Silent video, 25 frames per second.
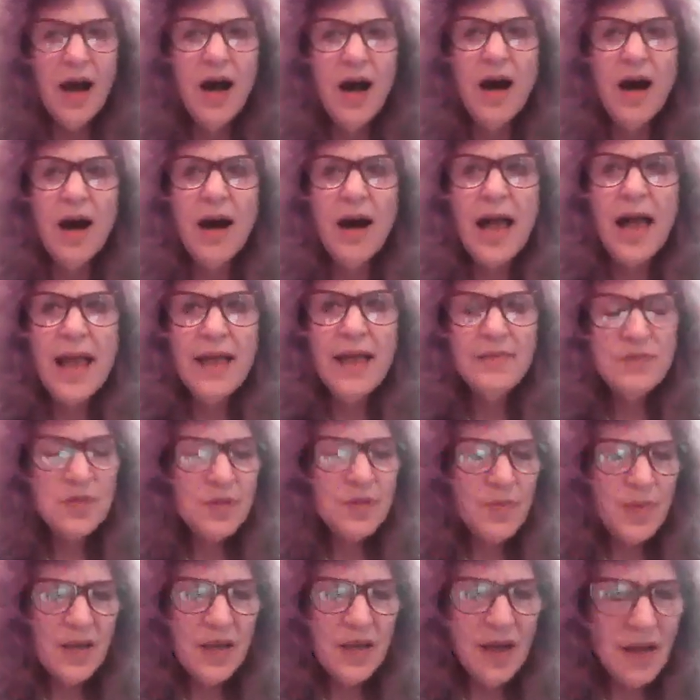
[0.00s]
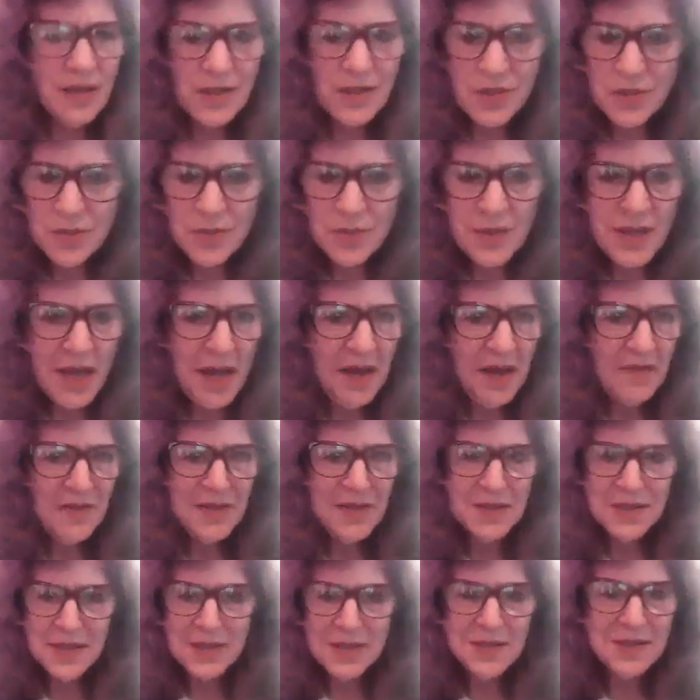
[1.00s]
And to be honest, we
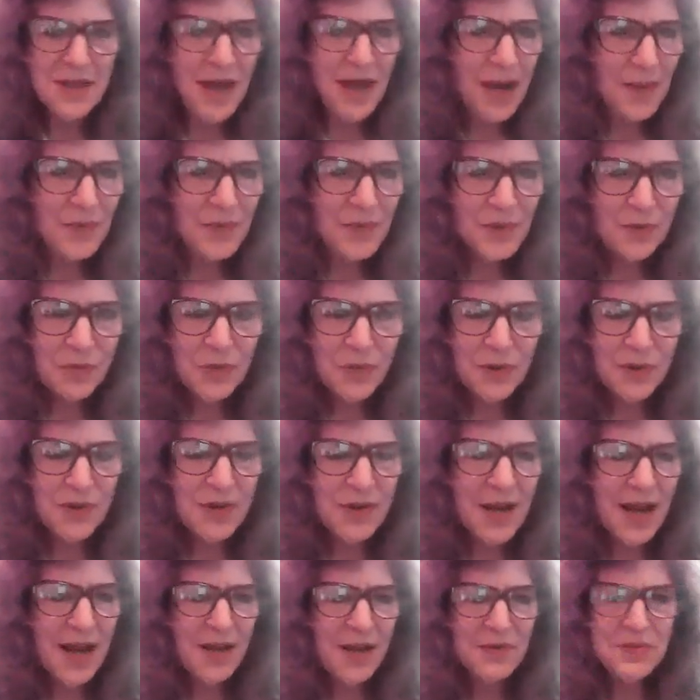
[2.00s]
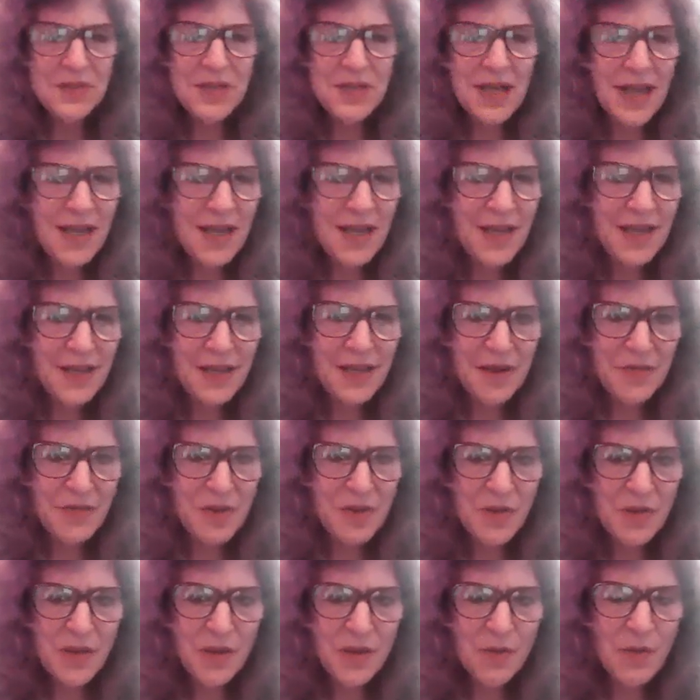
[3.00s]
haven't stopped. We're now taking
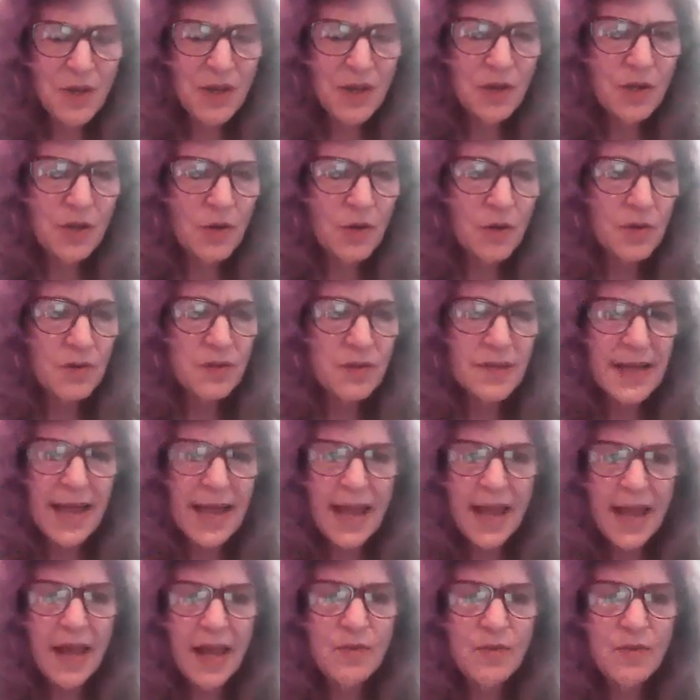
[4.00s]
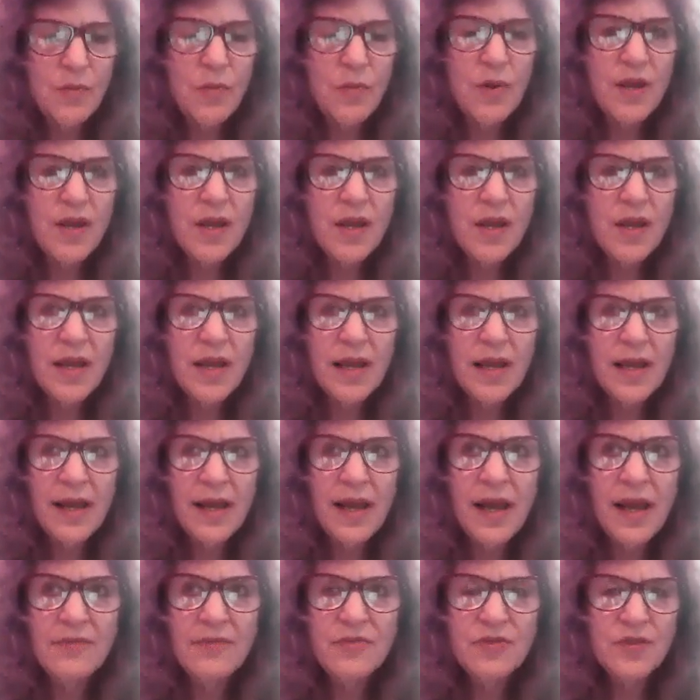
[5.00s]
everything we learned and we
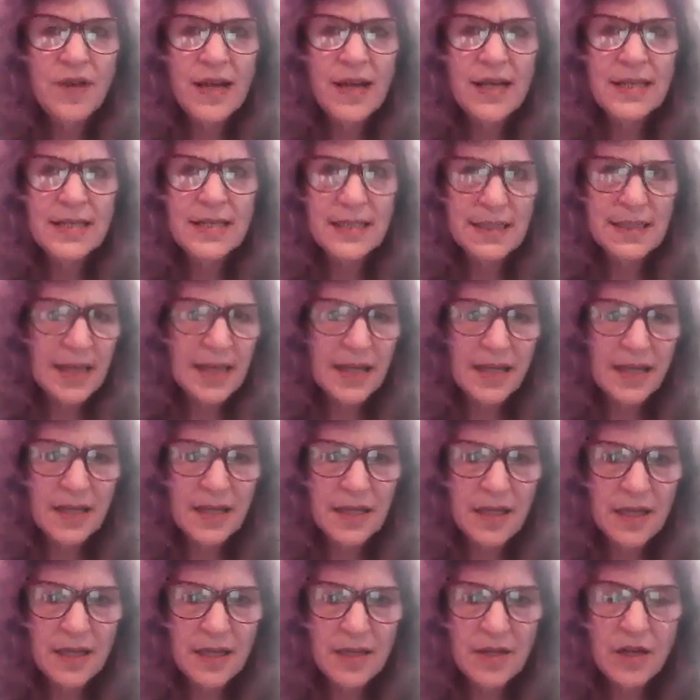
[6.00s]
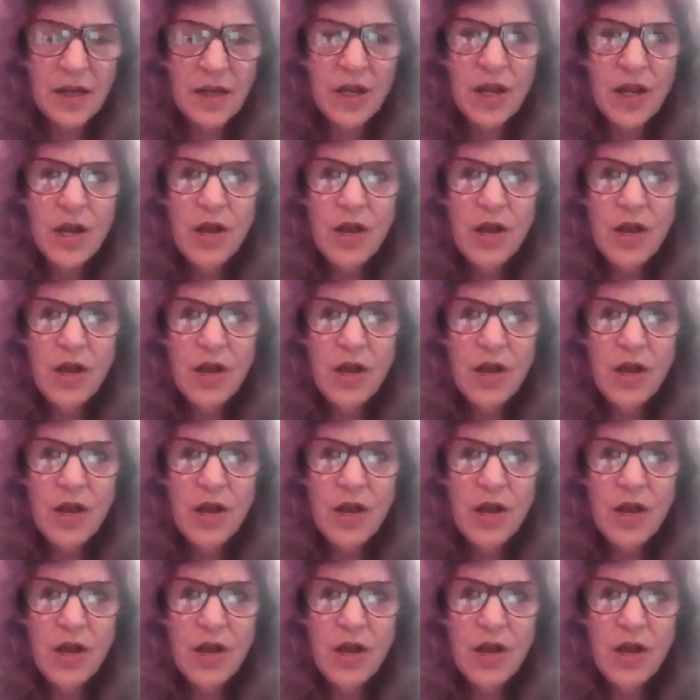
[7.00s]
have translated it